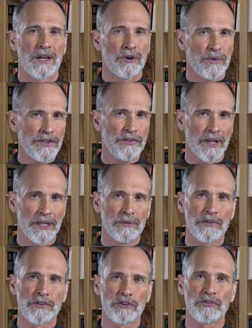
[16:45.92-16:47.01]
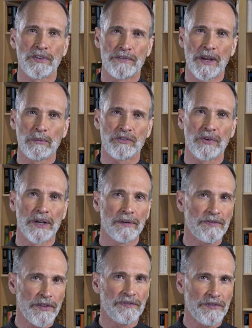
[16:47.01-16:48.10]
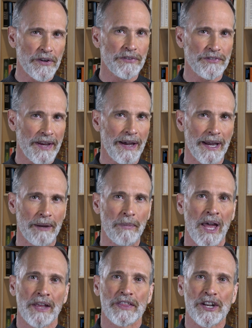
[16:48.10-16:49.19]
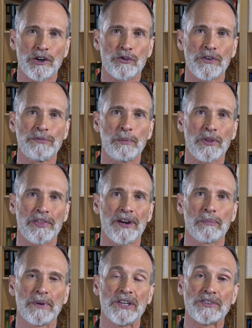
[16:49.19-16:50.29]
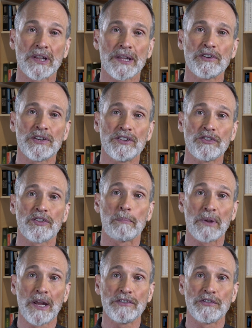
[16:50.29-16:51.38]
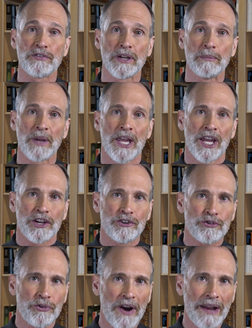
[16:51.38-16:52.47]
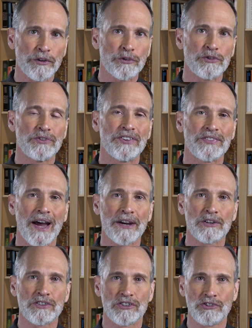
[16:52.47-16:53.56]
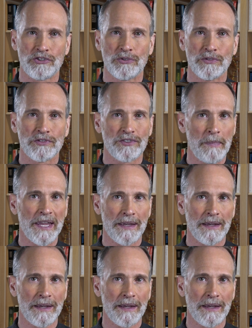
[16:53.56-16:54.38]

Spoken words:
Recently, researchers have demonstrated for the first time that a CRISPR therapy delivered into the bloodstream can travel to desired tissues to make